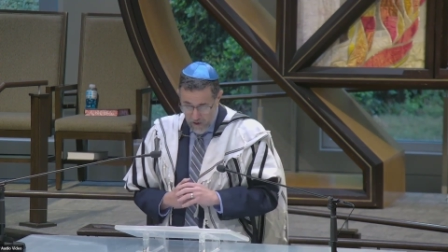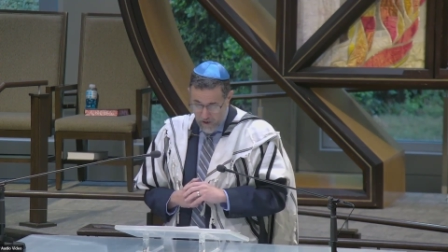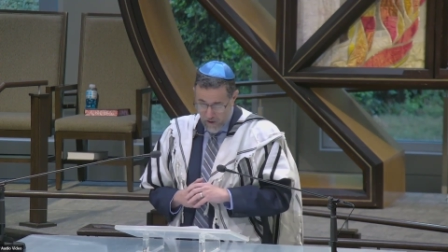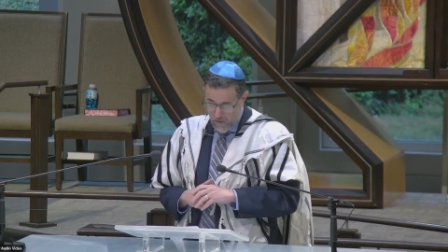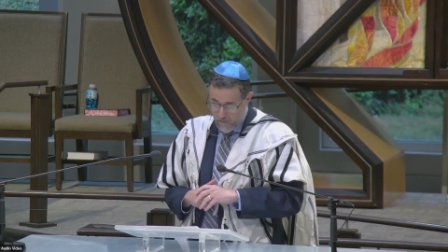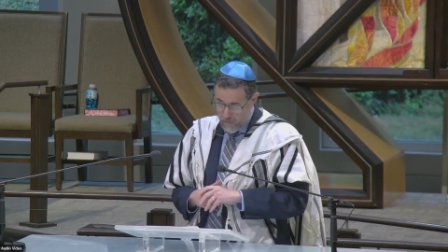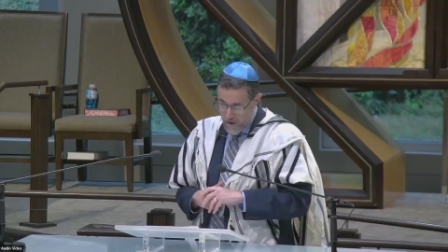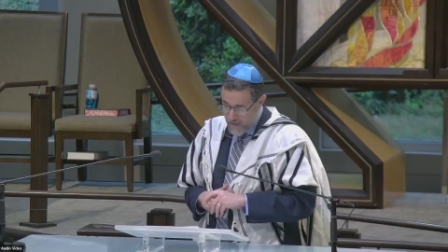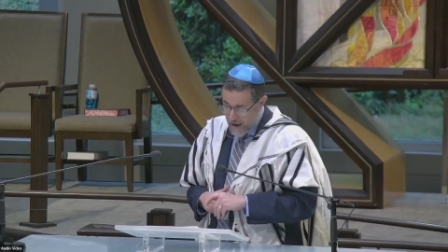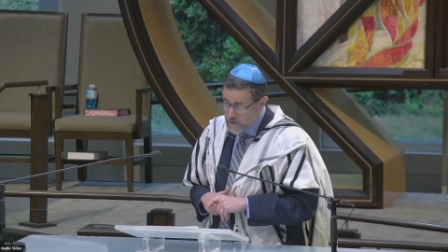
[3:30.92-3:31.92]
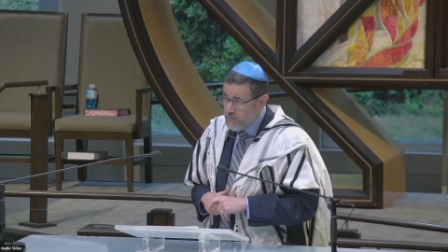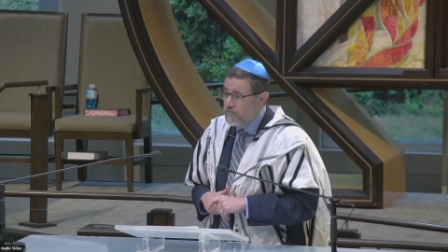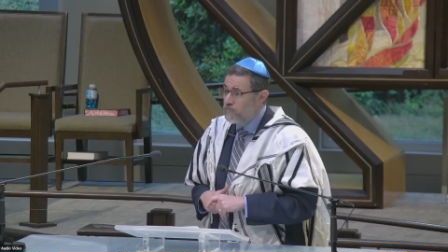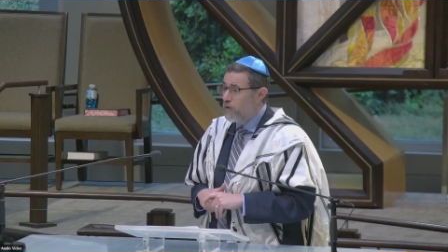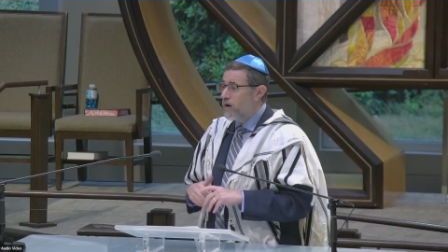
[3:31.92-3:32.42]
Um, and that was
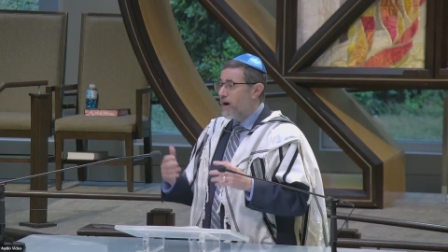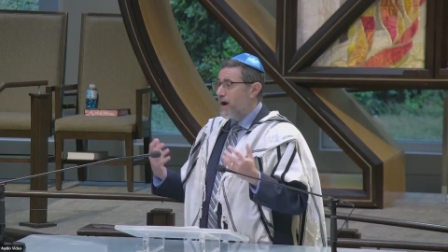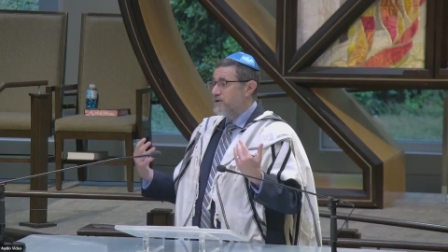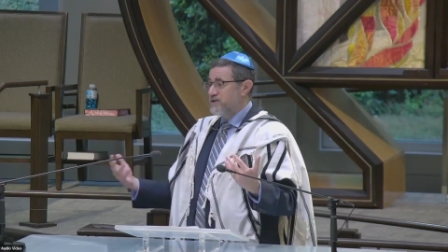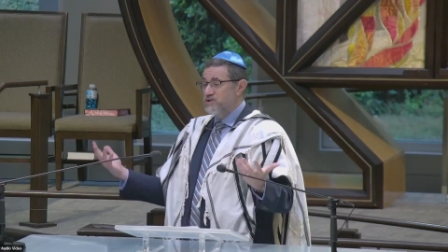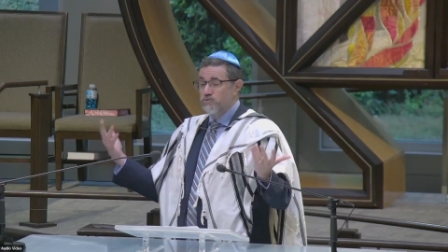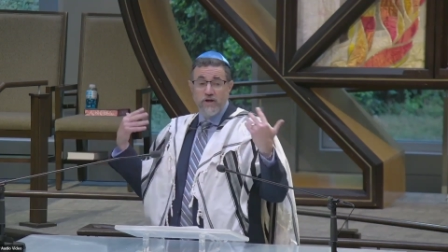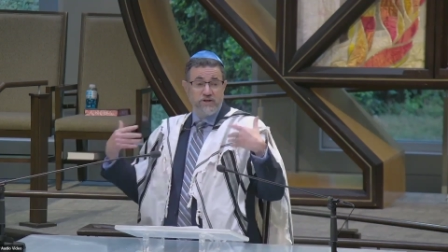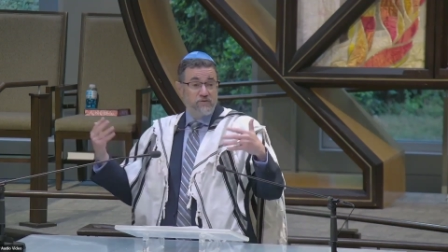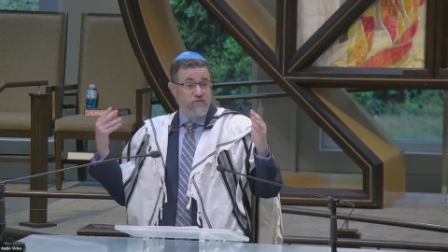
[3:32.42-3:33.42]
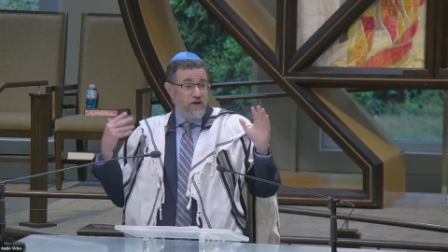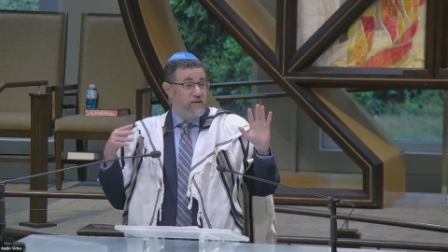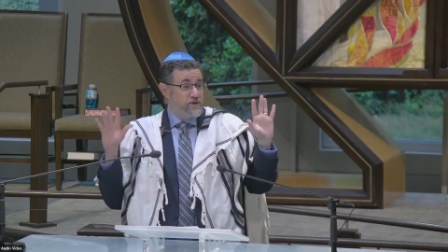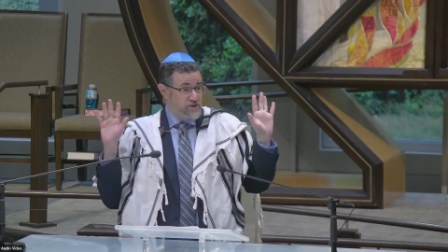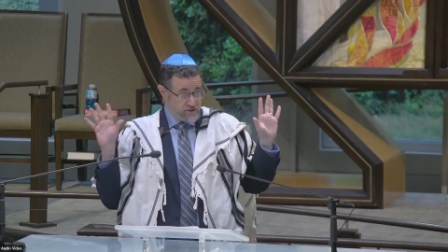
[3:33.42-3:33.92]
before I was as rich and
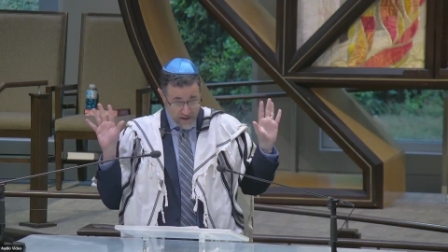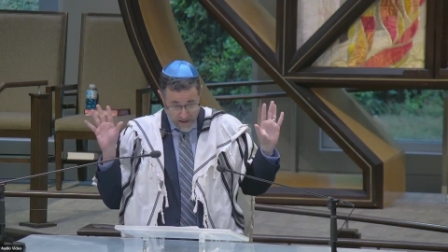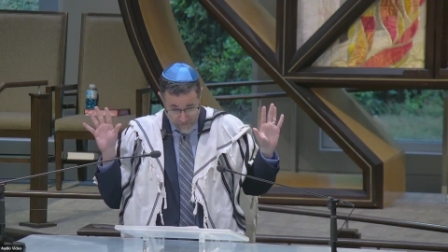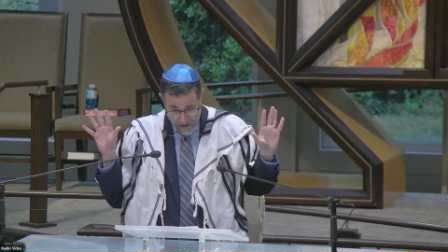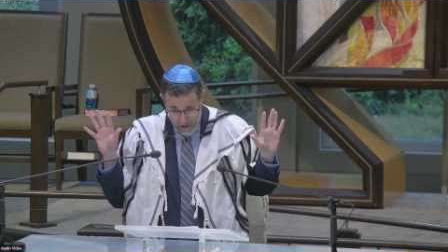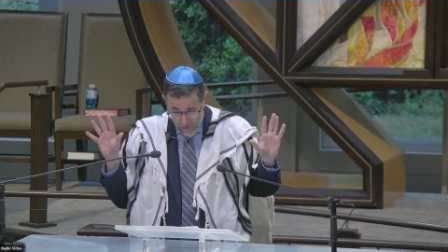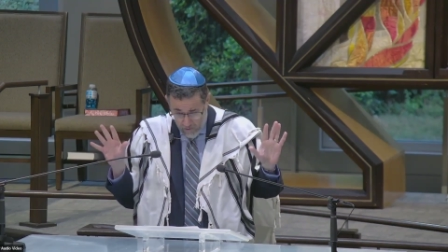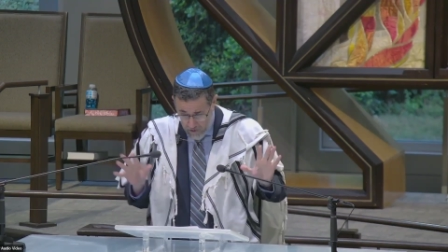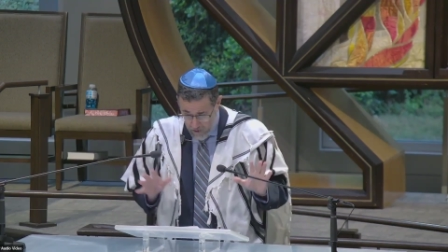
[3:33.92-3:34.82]
famous as I am now.